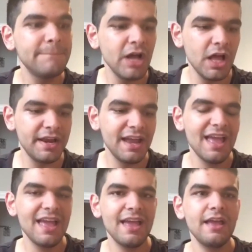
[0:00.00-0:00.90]
But
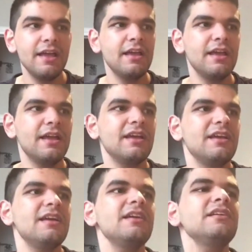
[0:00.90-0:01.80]

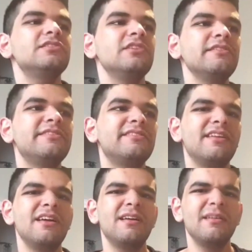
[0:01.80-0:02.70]

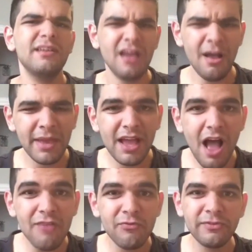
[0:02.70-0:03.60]
just coming
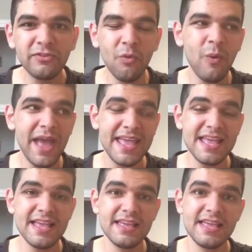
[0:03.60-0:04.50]
off with the
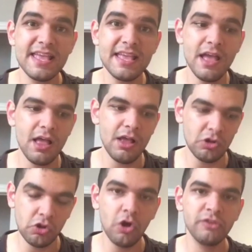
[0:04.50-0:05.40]
way he
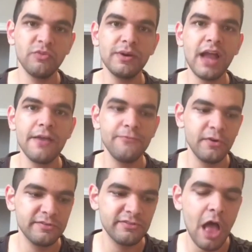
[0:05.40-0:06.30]
looked when I
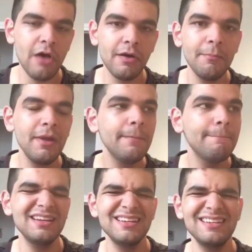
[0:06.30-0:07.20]
first saw him,
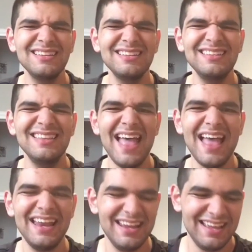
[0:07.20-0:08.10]

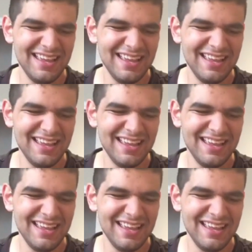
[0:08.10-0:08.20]
that